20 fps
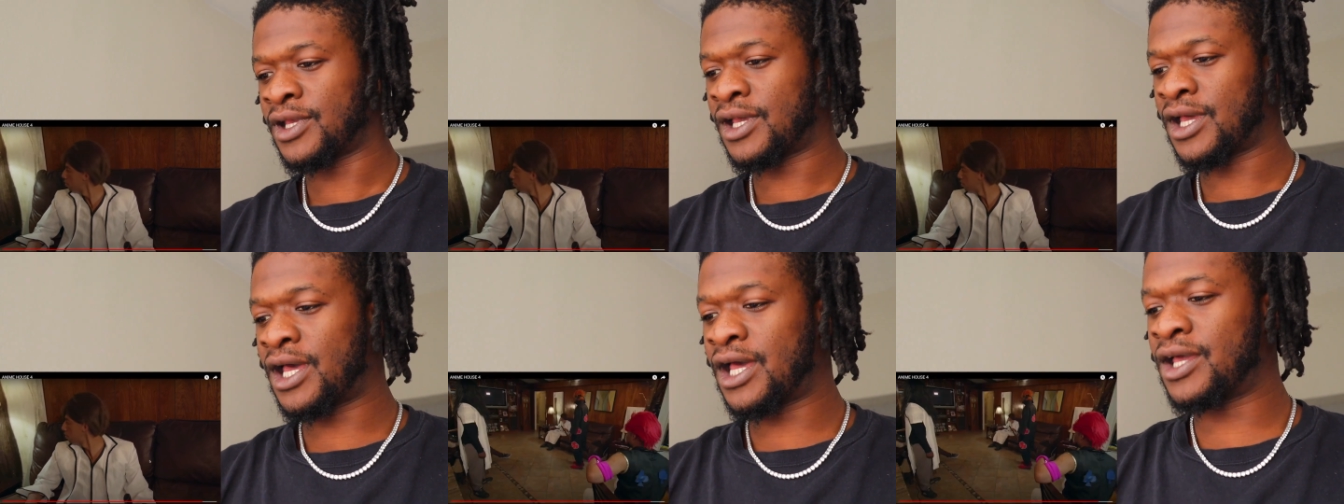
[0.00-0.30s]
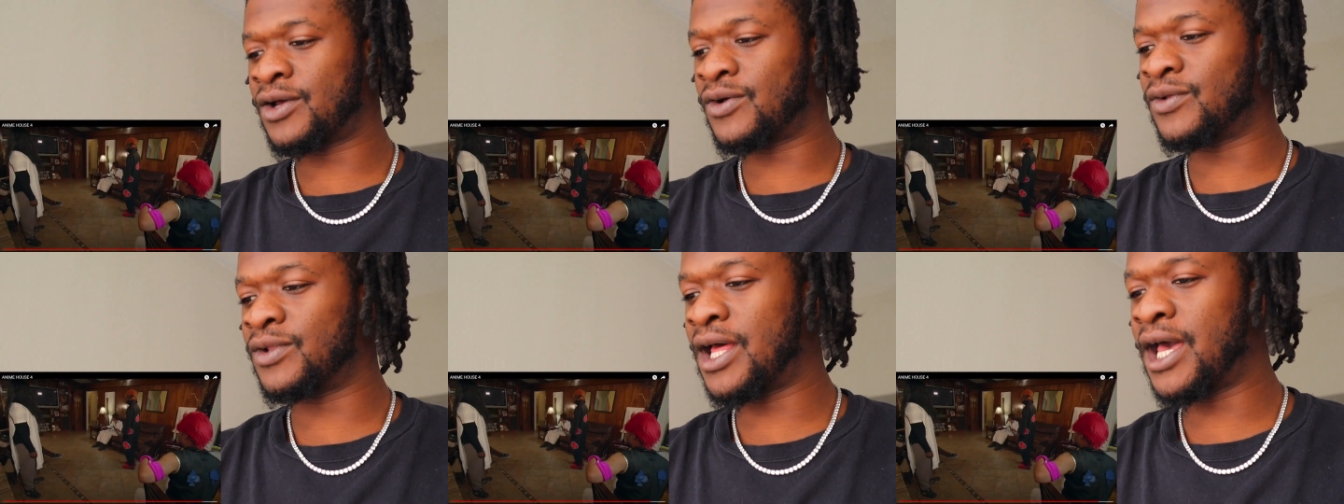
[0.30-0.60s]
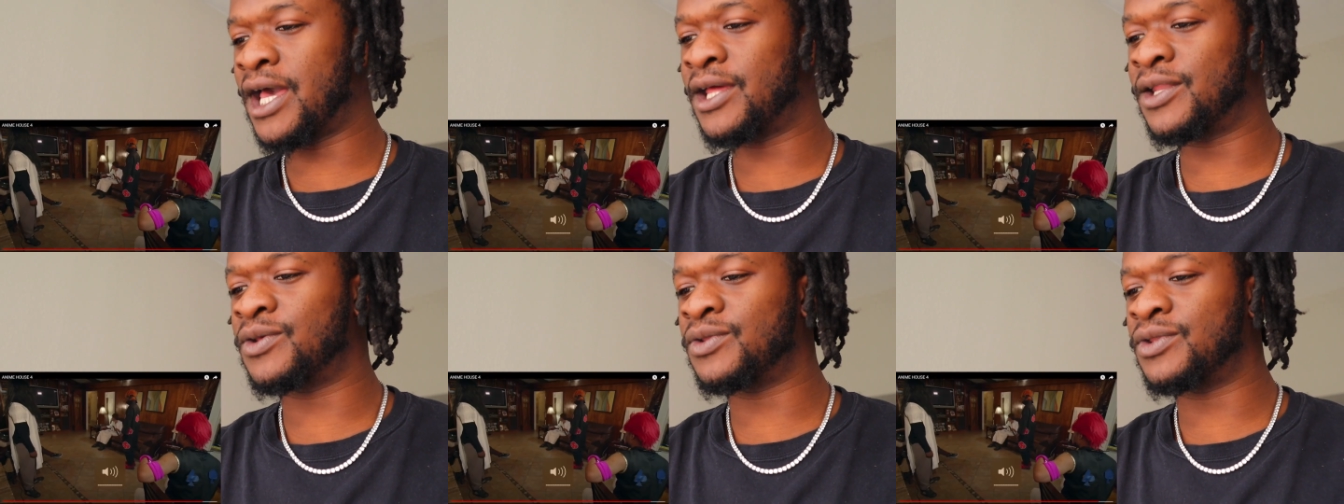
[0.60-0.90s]
I ain't gonna
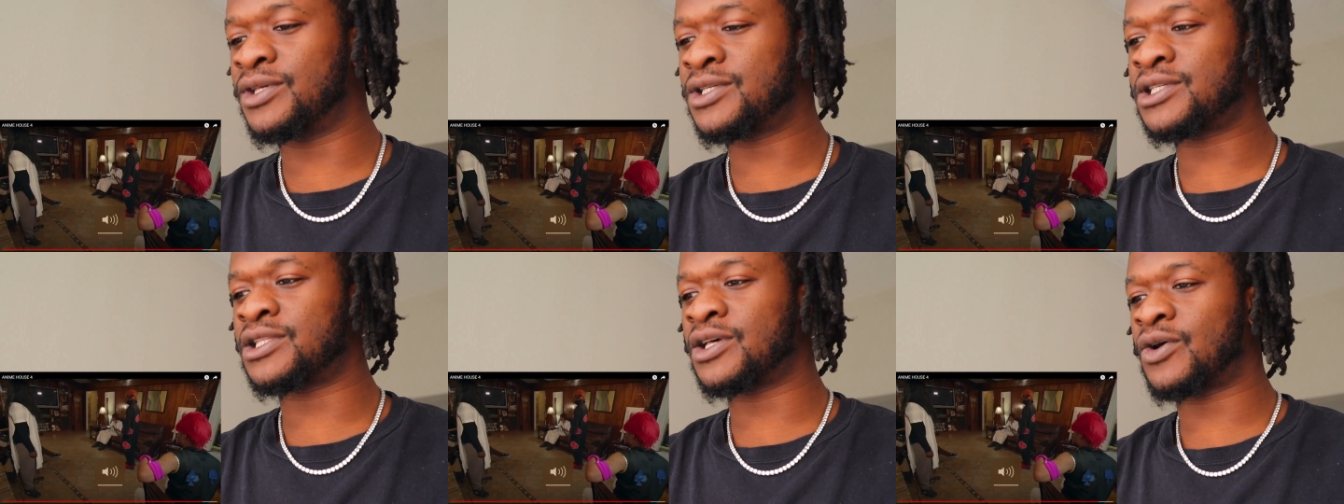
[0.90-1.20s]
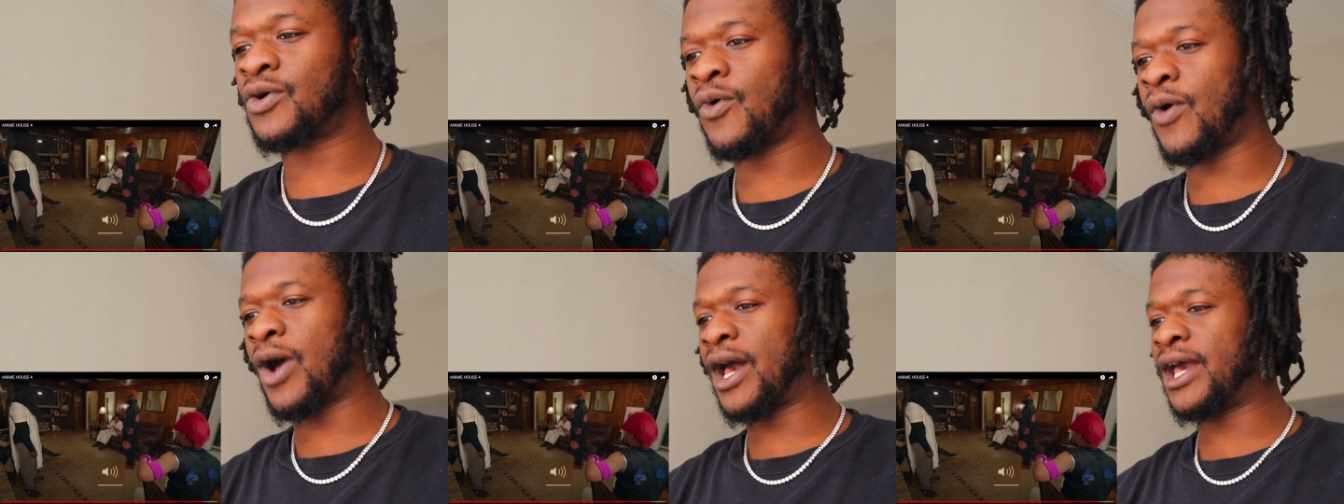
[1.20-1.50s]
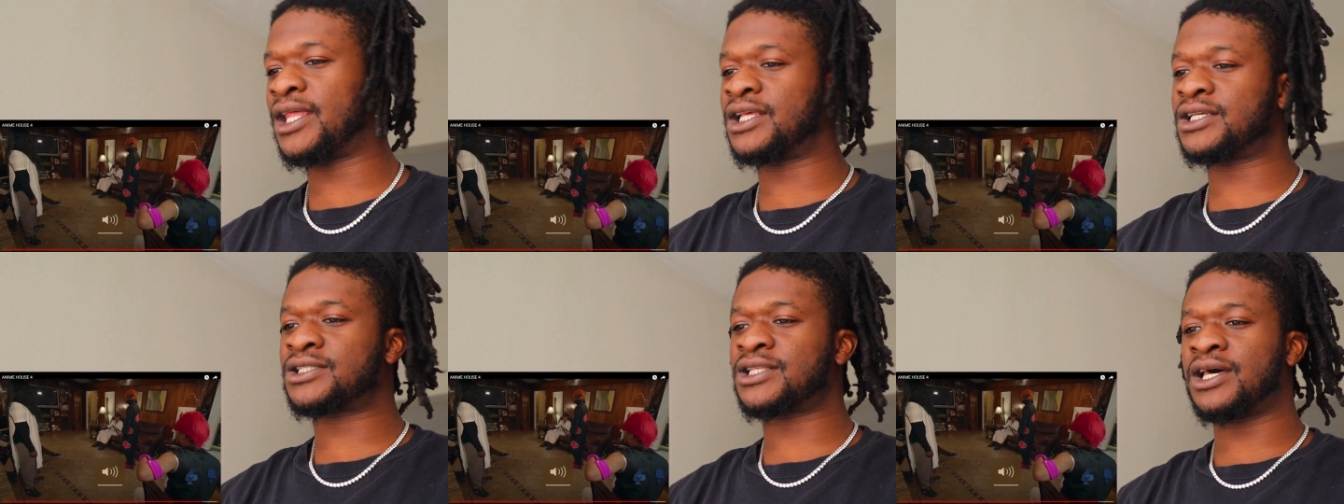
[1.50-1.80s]
lie to you. This is the
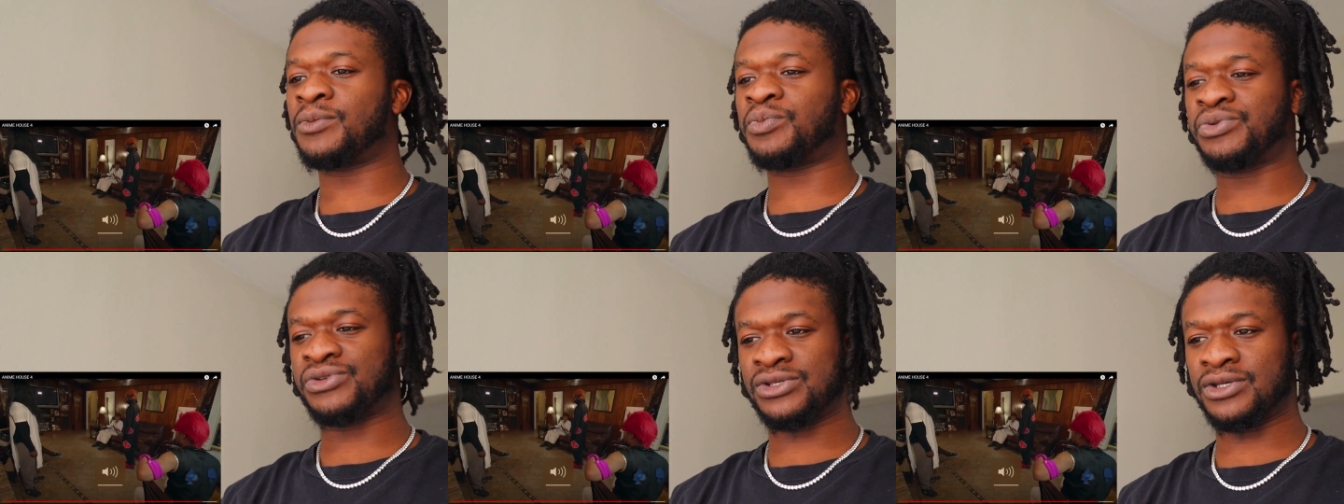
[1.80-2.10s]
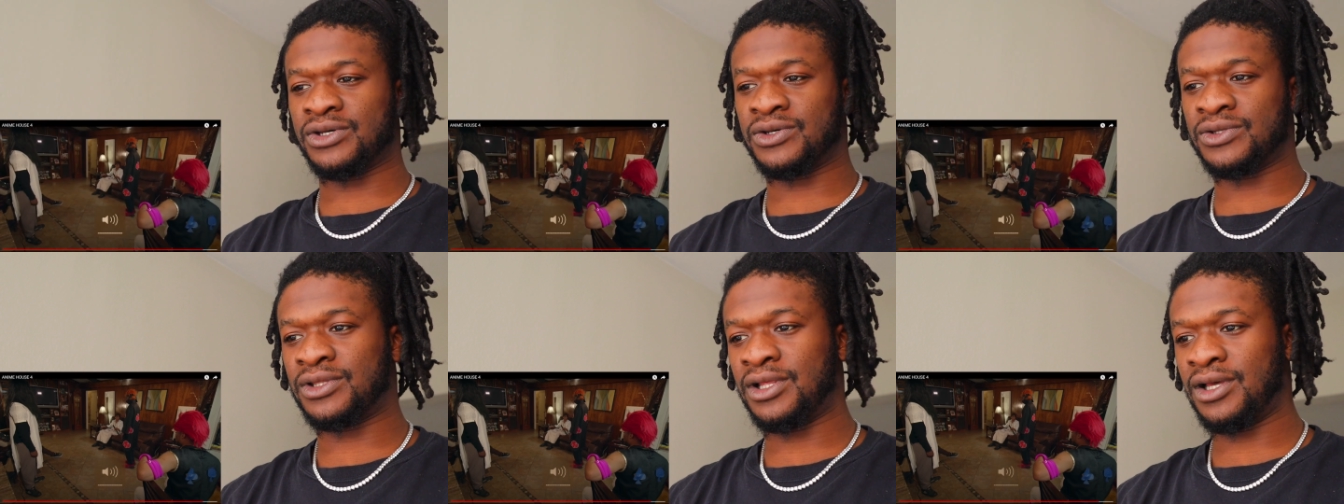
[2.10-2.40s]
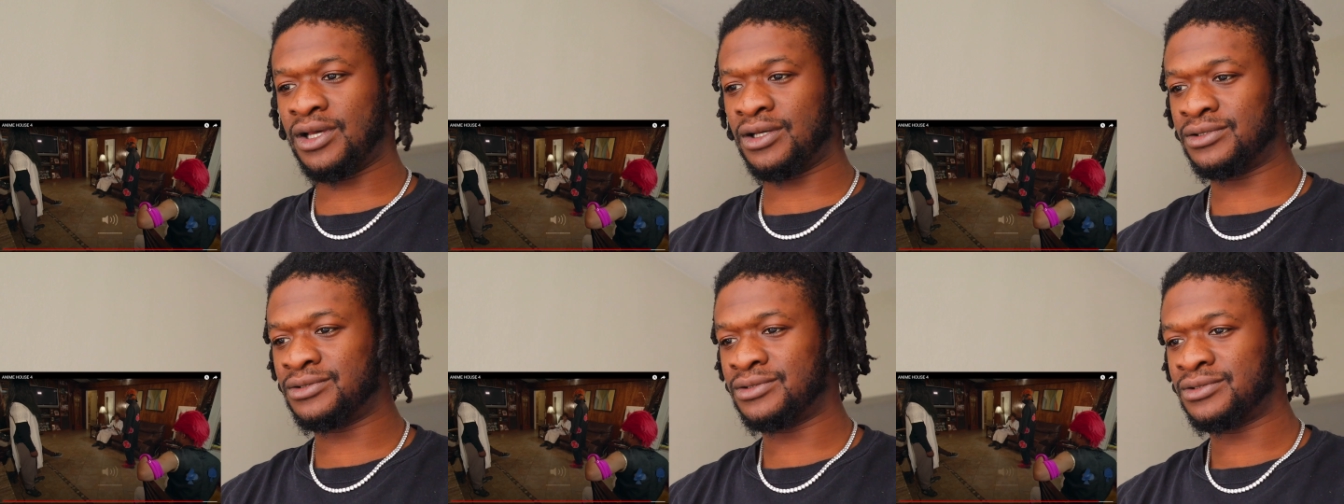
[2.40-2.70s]
quietest episode,
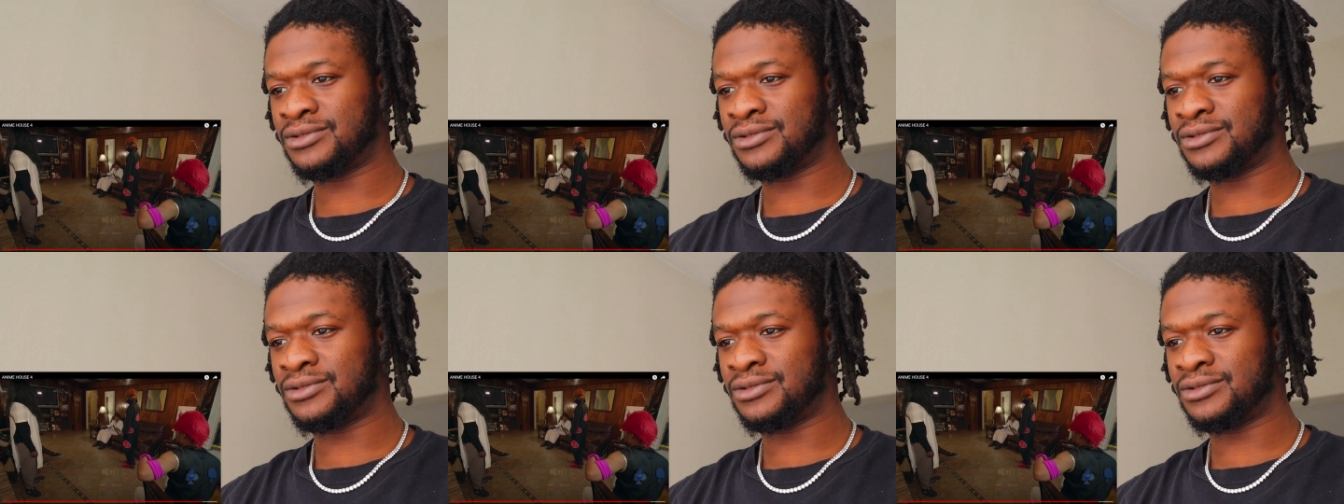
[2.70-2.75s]
though.